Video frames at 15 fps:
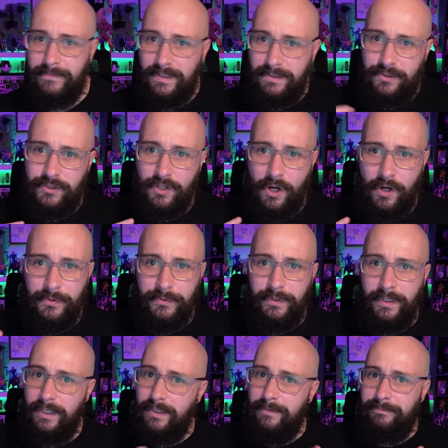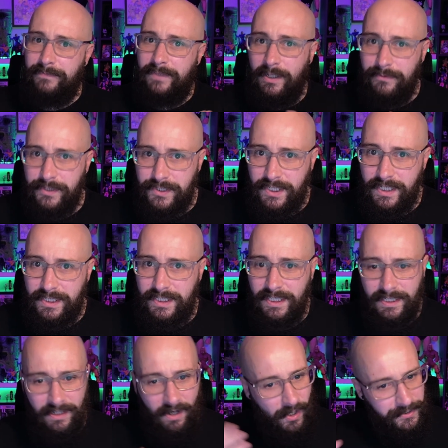so kill the
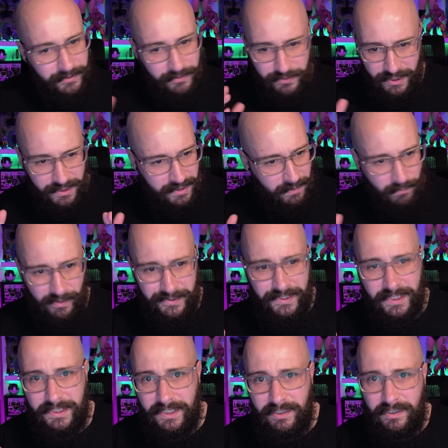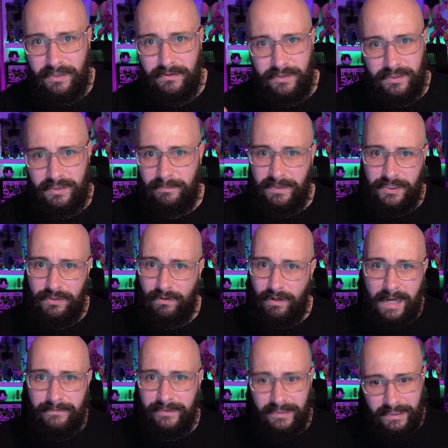60. I do 61, 62 just to be sure I
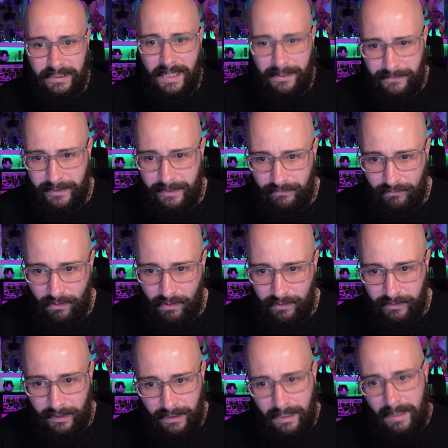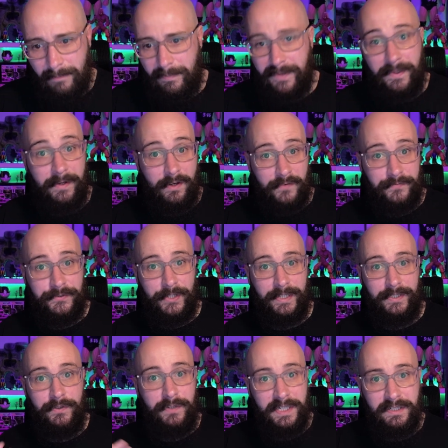haven't counted it wrong. But then after
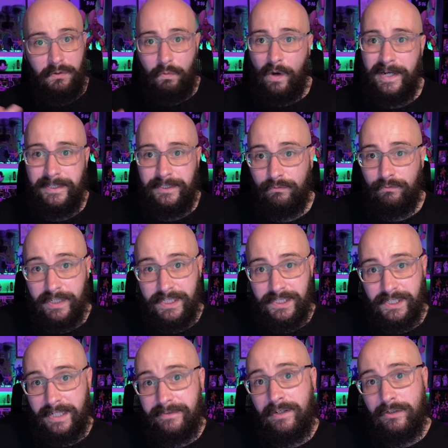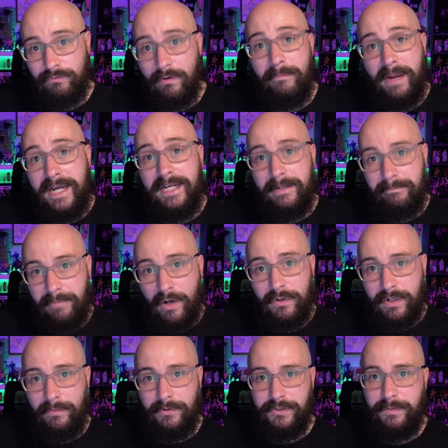that, you need a way to reset those remaining
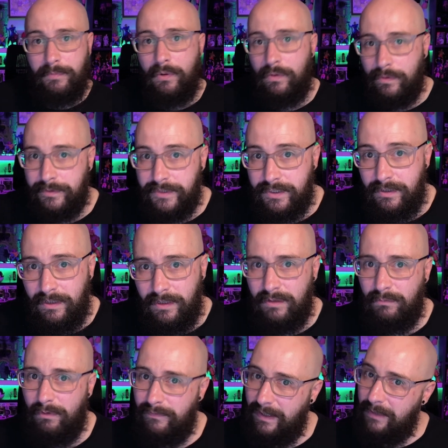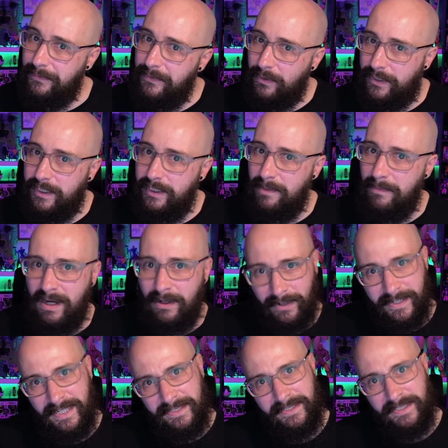Pokemon spawns without knocking them out
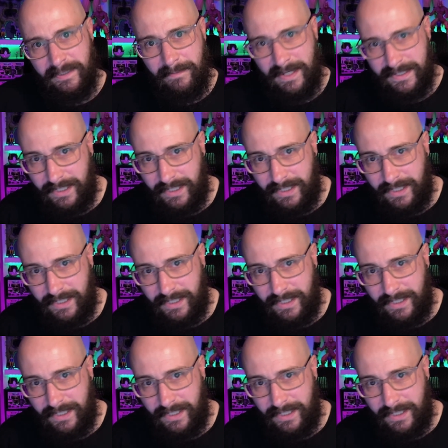and ending the mass